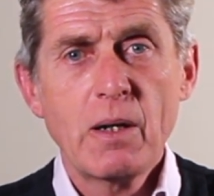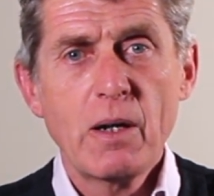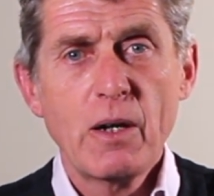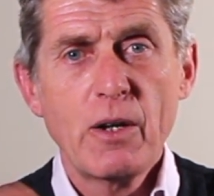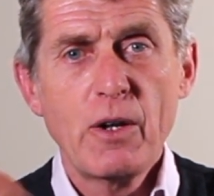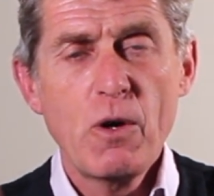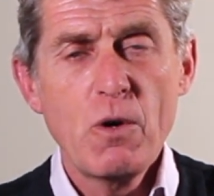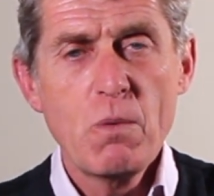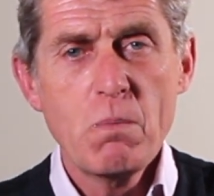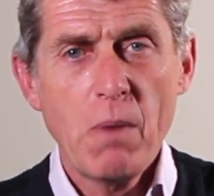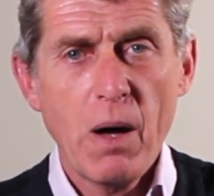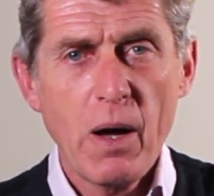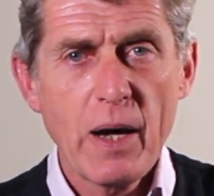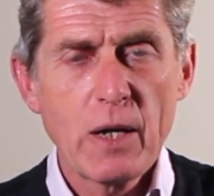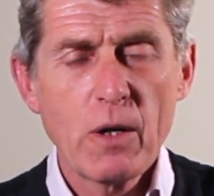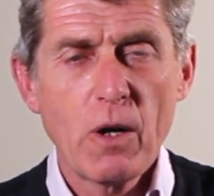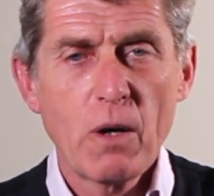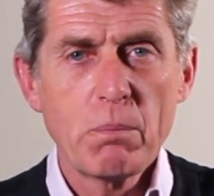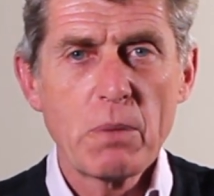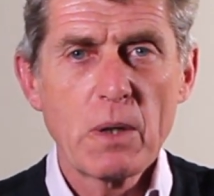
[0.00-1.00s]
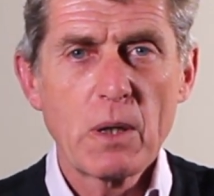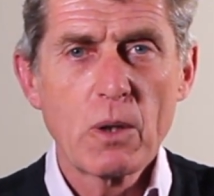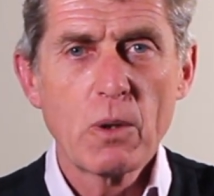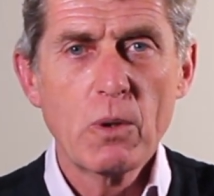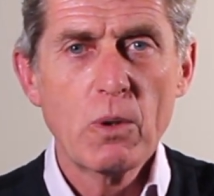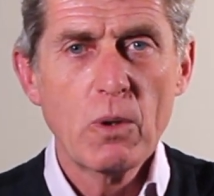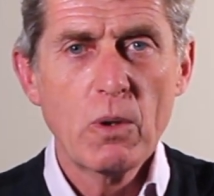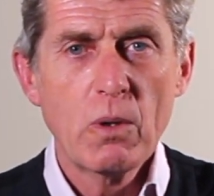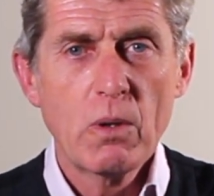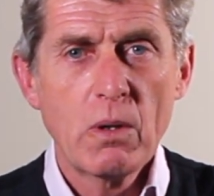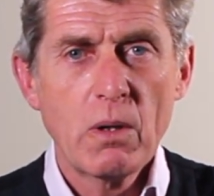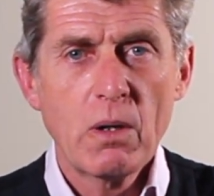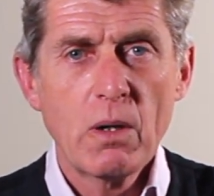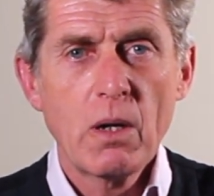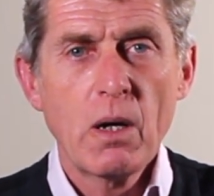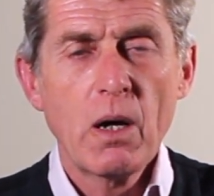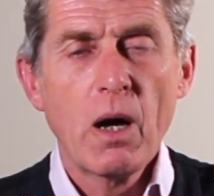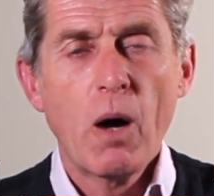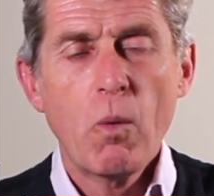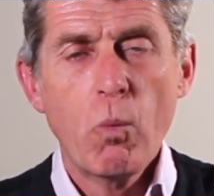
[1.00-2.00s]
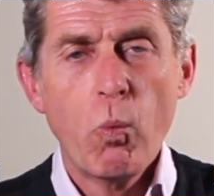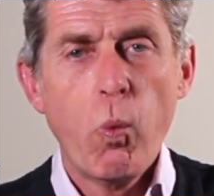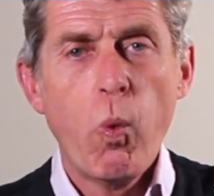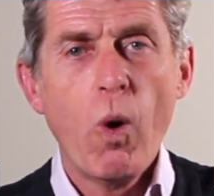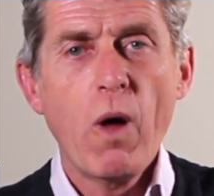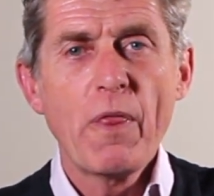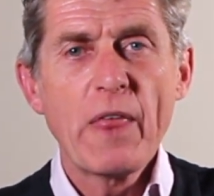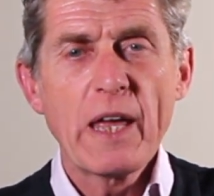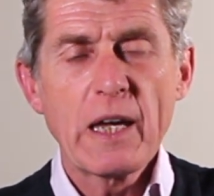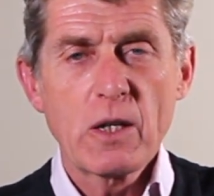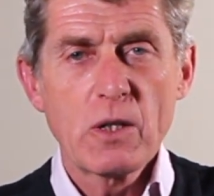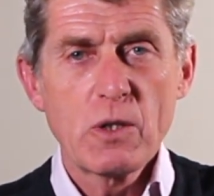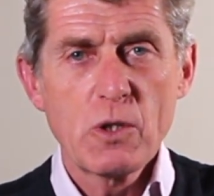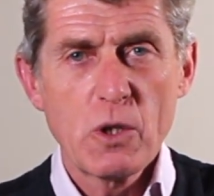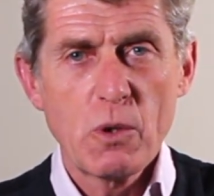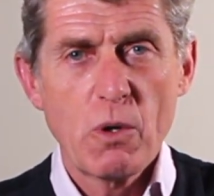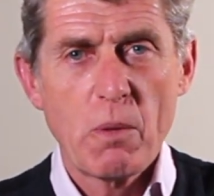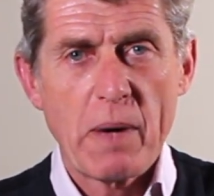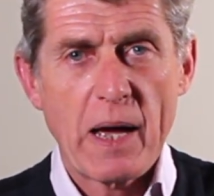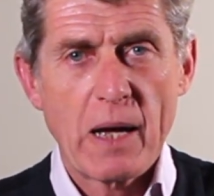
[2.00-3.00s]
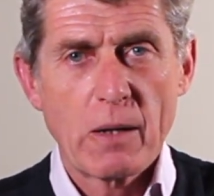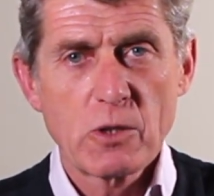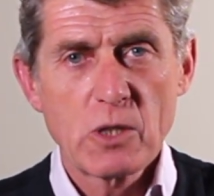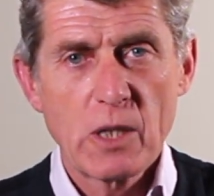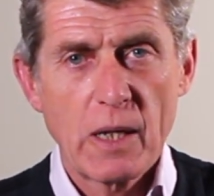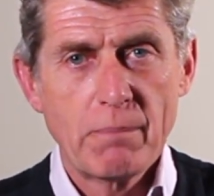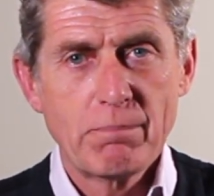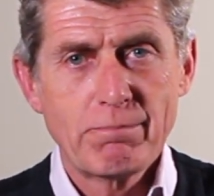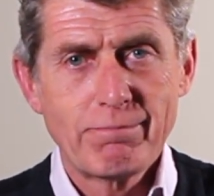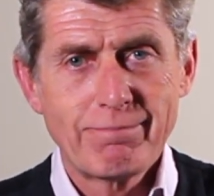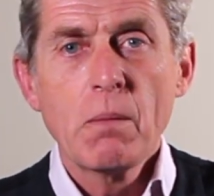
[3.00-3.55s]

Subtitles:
and who might not be caught and what they can do about it.